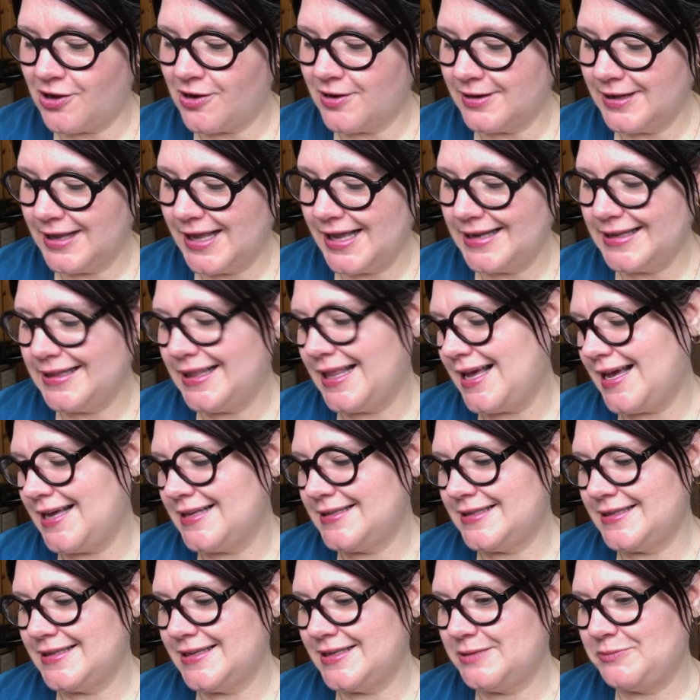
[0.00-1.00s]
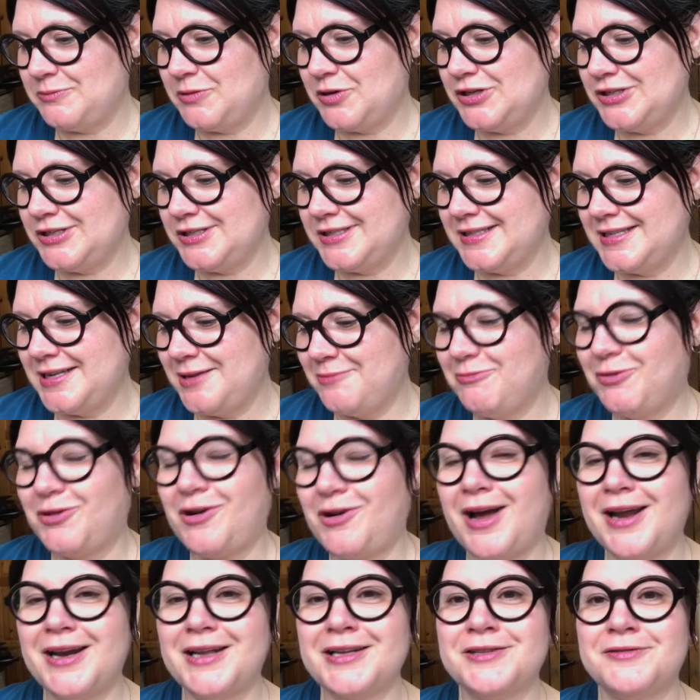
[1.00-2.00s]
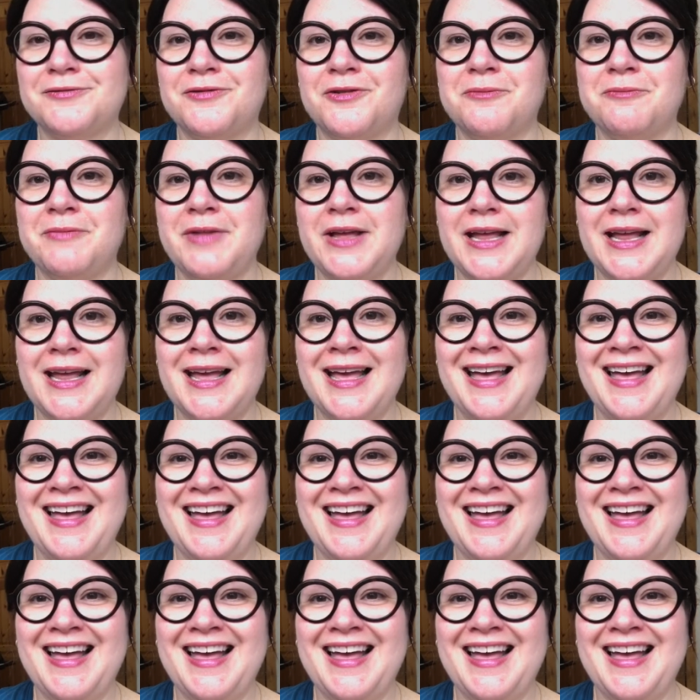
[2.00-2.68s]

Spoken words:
online classes, purchasing products from me,